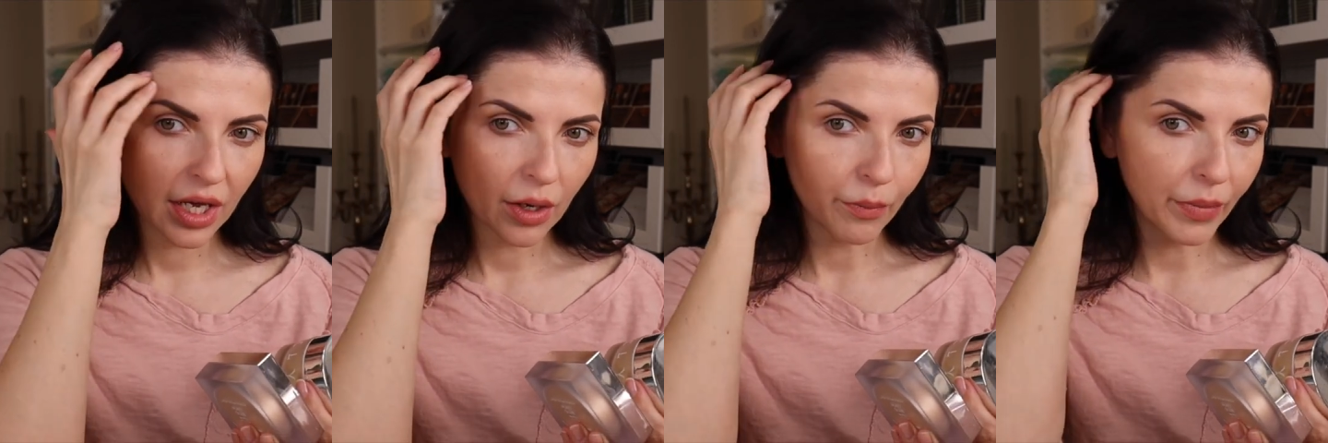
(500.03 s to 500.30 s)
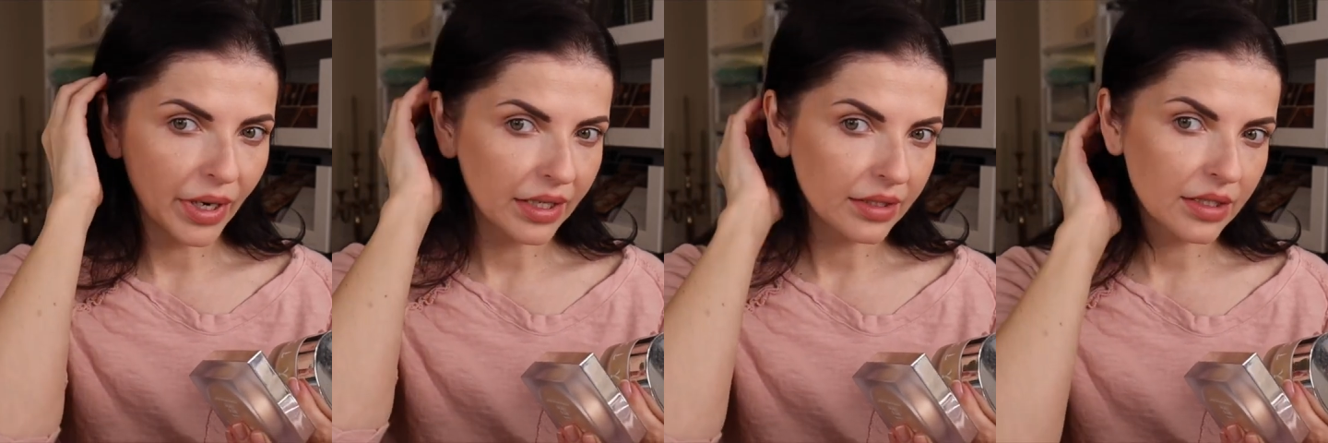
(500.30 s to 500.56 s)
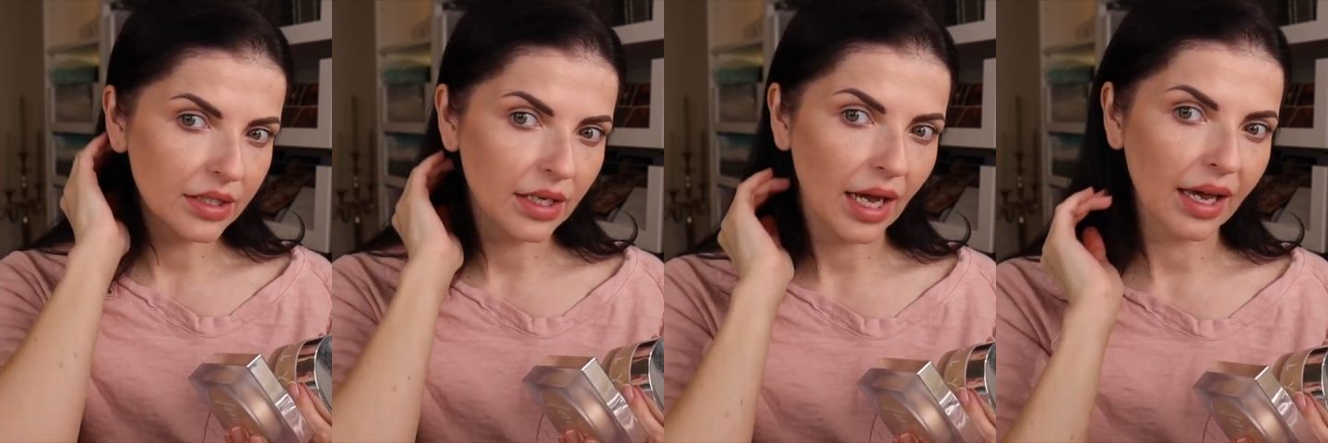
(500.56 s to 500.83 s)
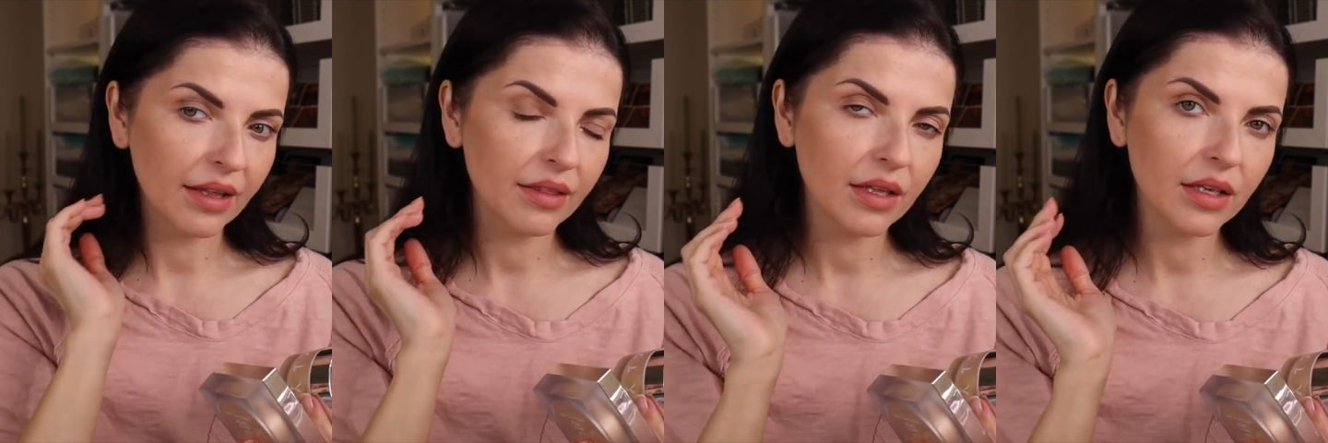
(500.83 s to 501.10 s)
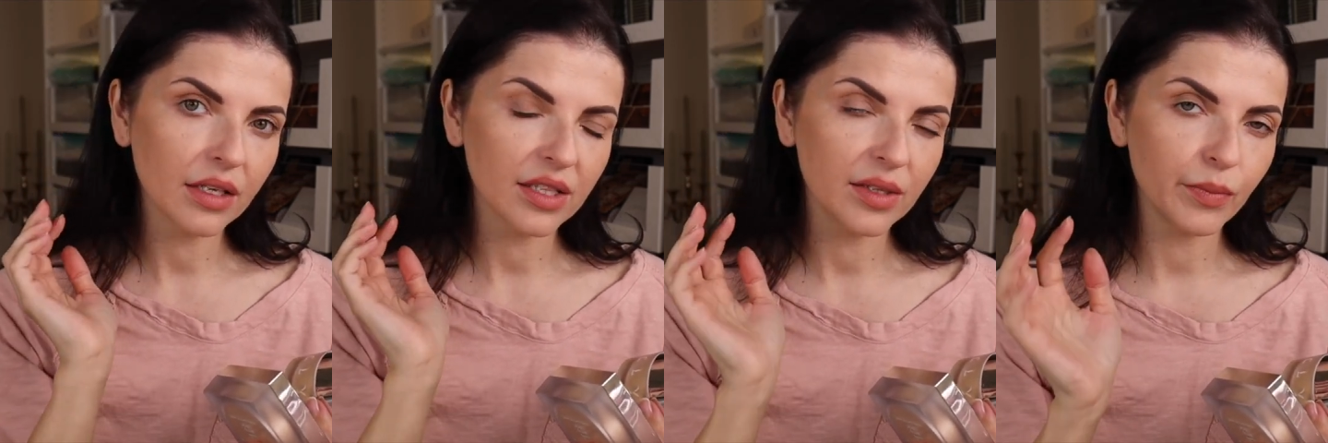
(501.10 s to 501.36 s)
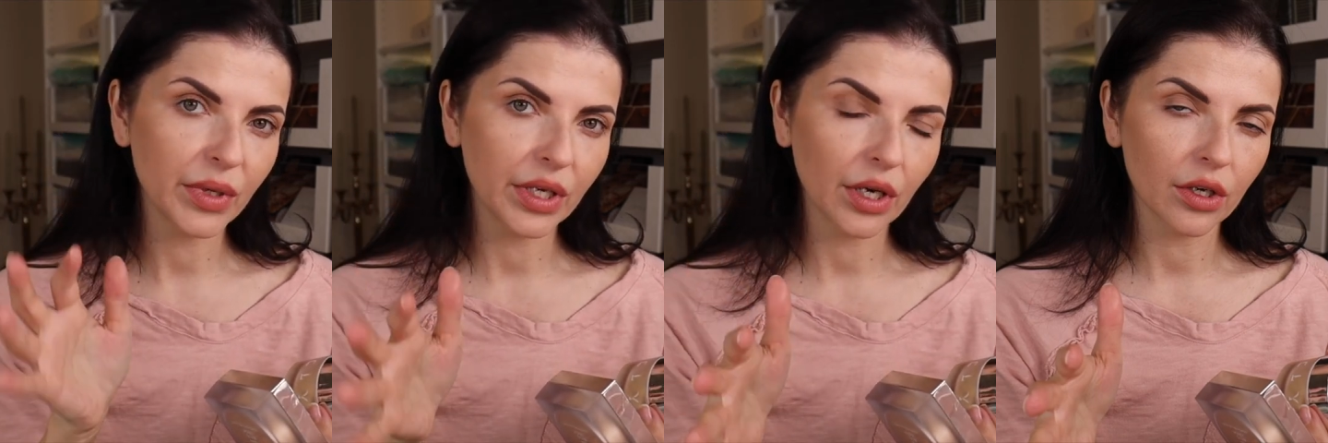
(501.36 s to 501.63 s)
but I think it's
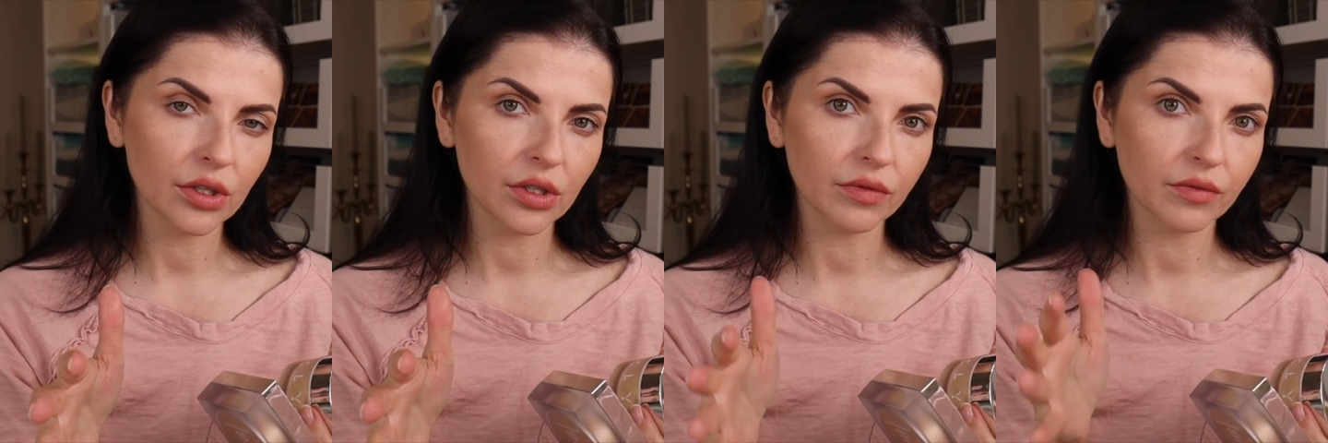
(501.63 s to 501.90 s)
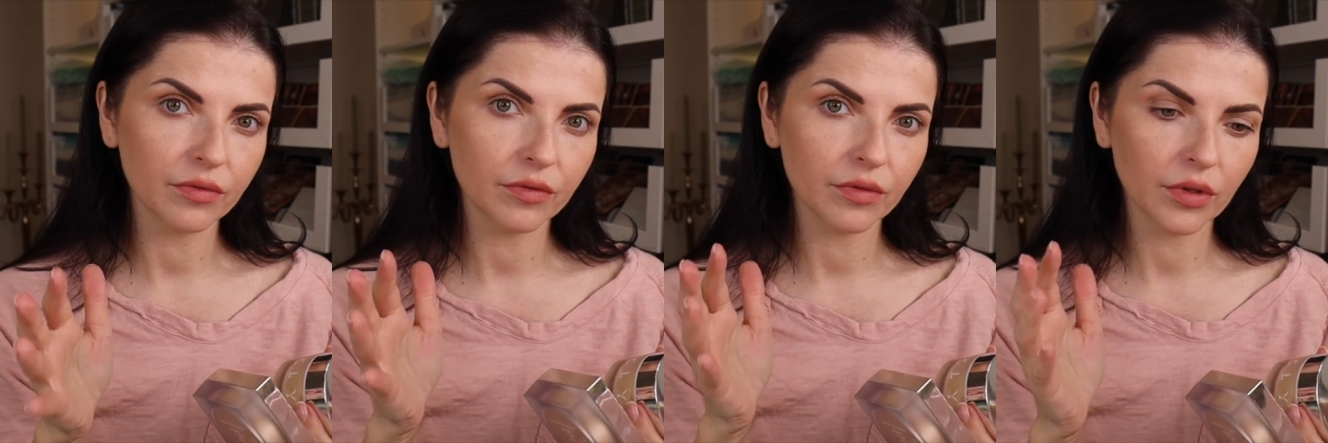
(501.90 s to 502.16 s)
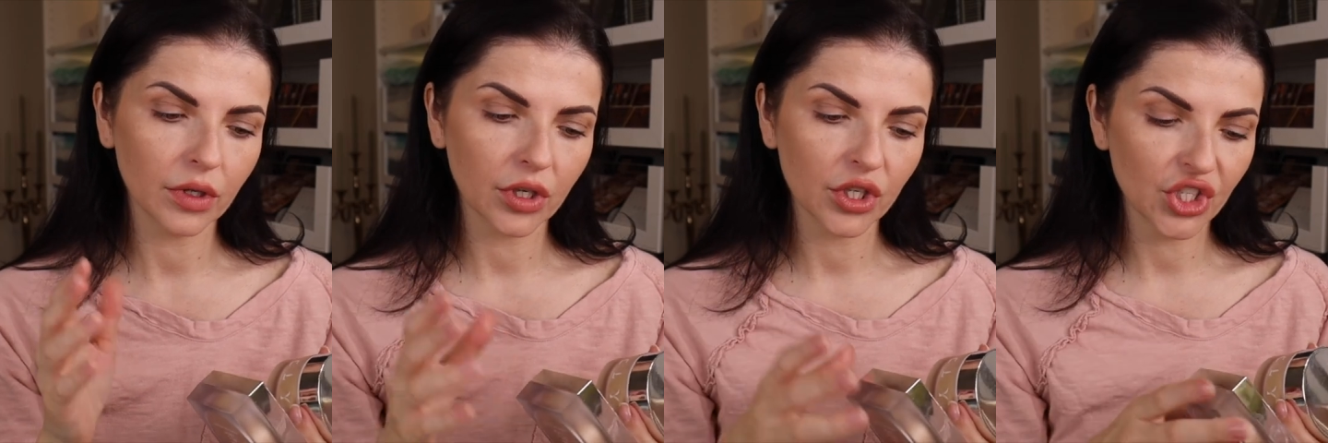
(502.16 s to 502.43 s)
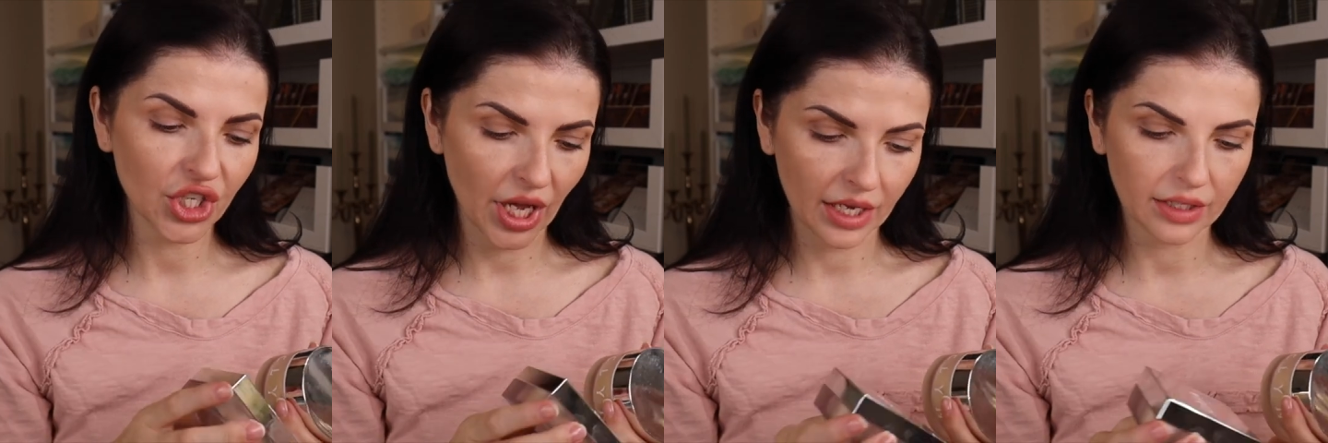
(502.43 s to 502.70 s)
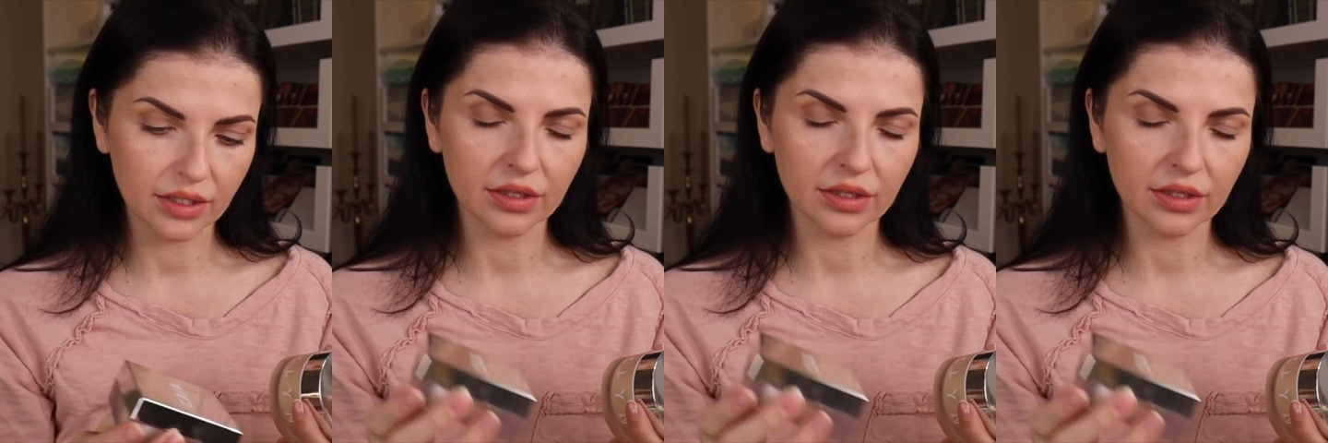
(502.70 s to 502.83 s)
because of shade.